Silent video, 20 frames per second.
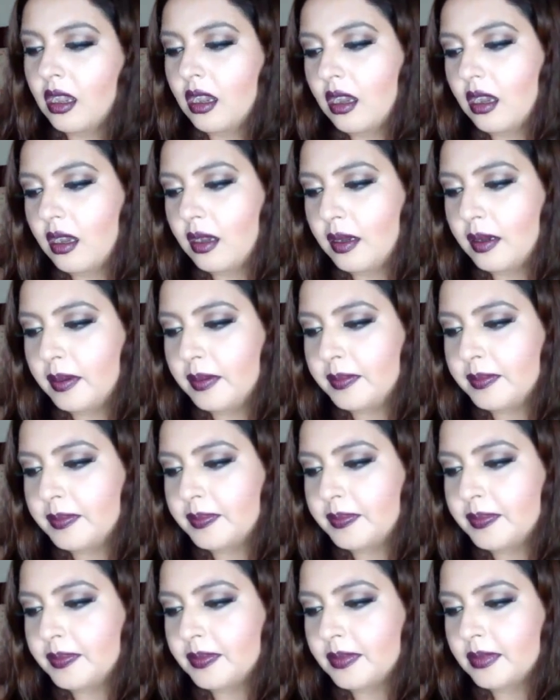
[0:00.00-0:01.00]

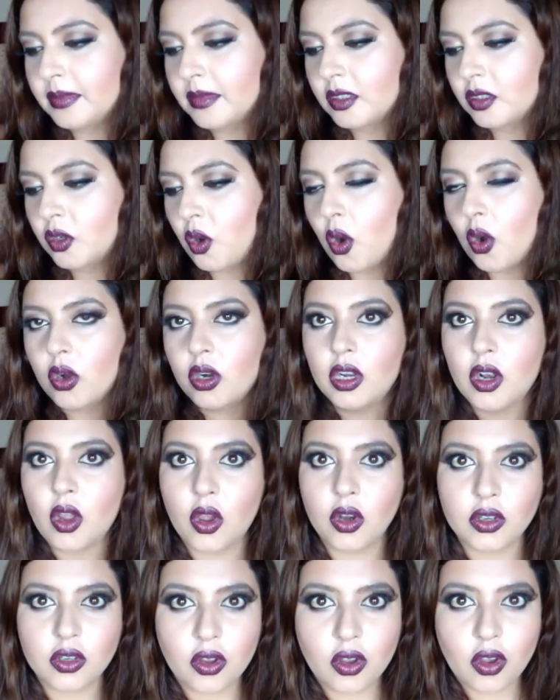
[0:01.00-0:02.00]
Coral
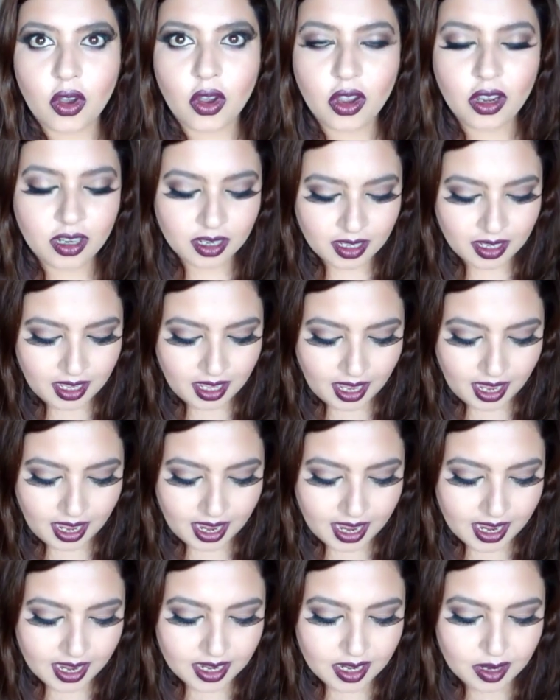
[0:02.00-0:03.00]
Encore.
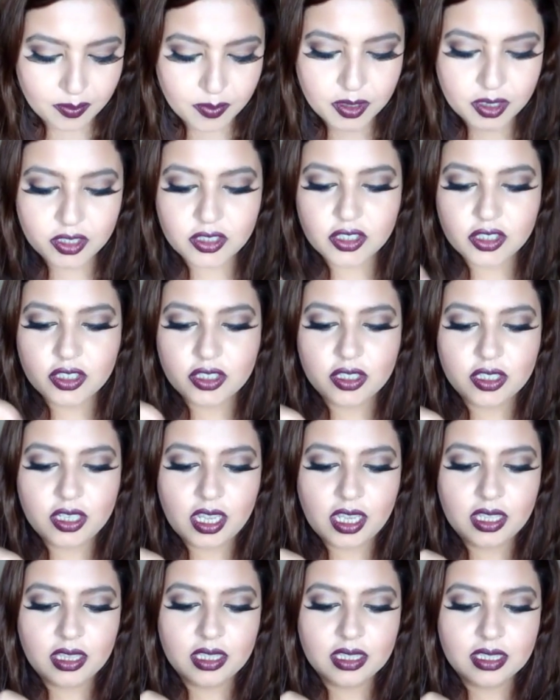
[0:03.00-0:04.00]
And I'm going to just
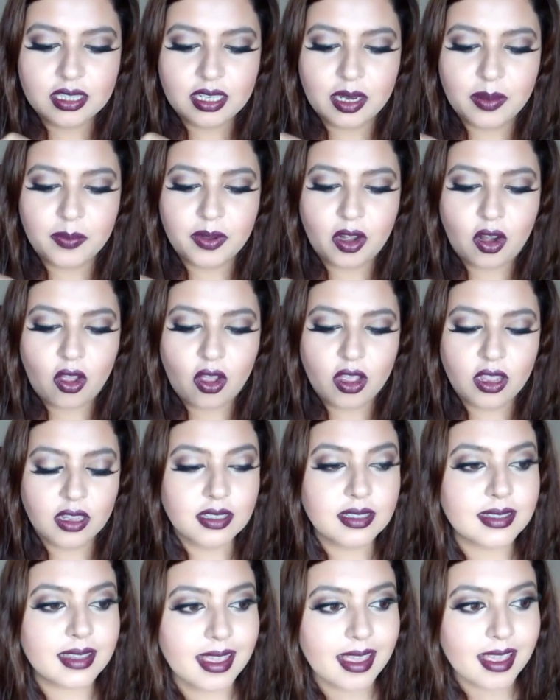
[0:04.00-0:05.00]
take this lip
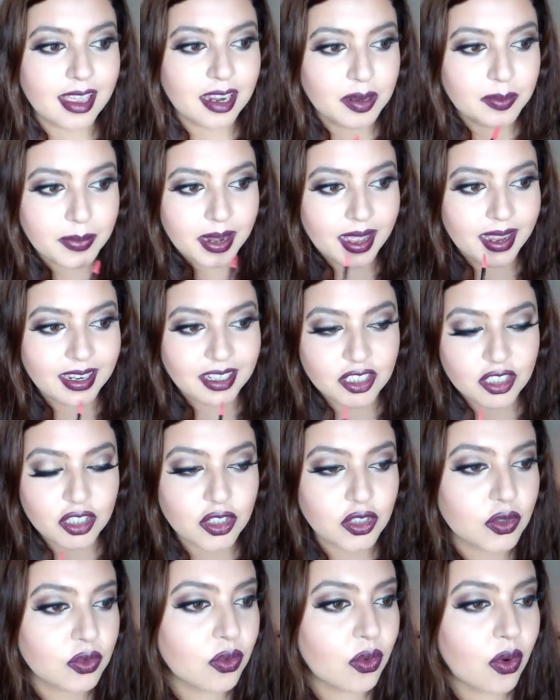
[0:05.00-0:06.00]
gloss and apply it
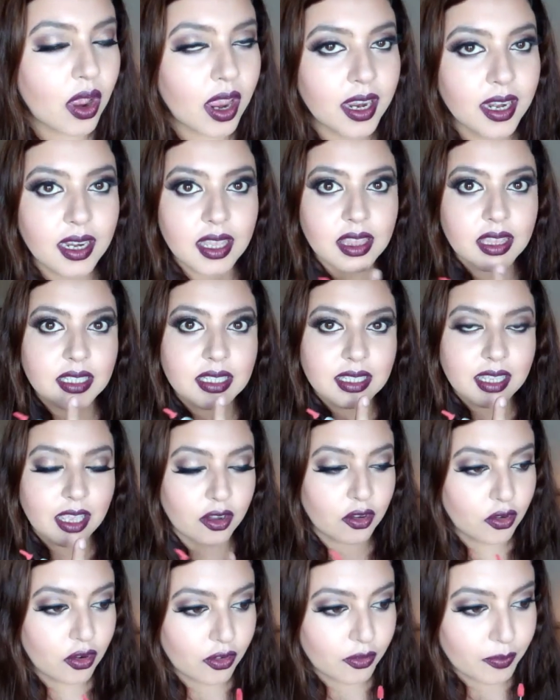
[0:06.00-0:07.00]
just right in the
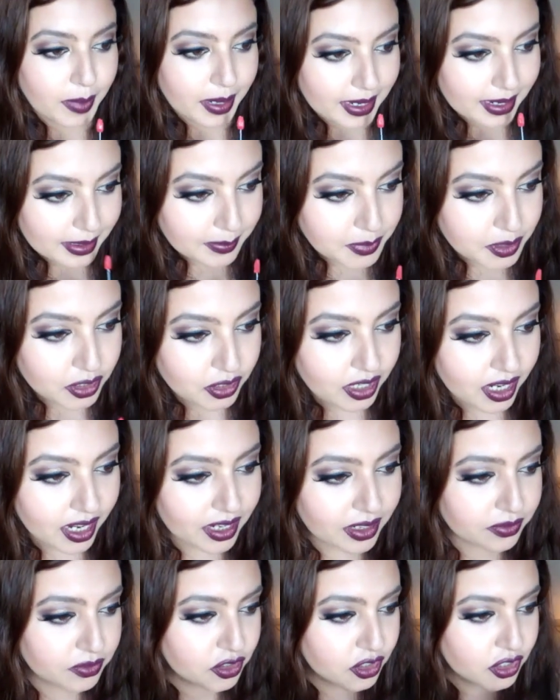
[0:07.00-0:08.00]
center of my lips to
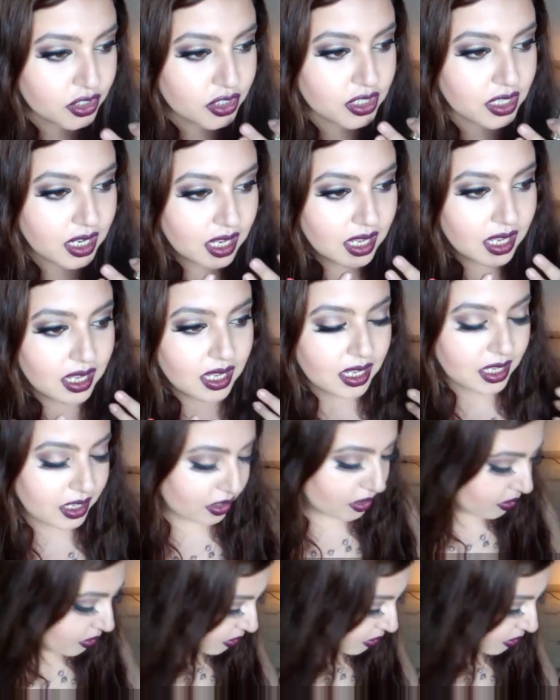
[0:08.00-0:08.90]
kind of just, you